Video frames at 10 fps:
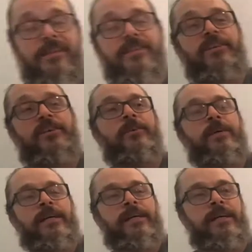so
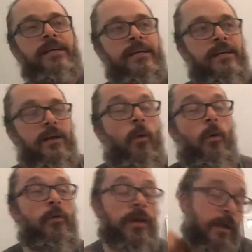
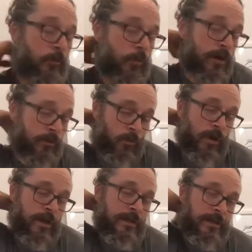
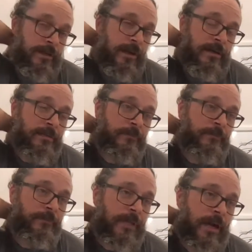one
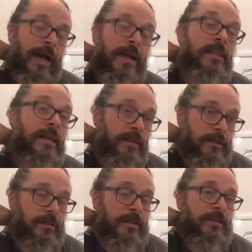highlight, I
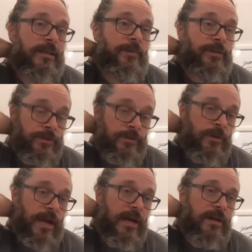think, is that we do
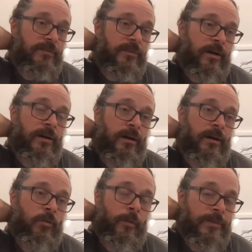have
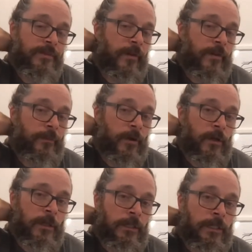women's
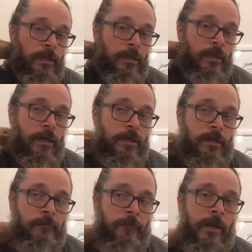volleyball
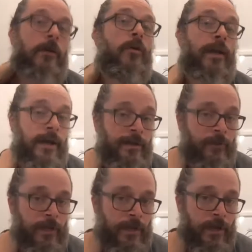going on
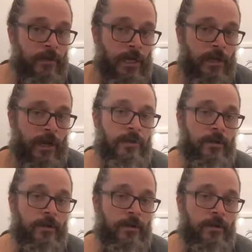right now. I know.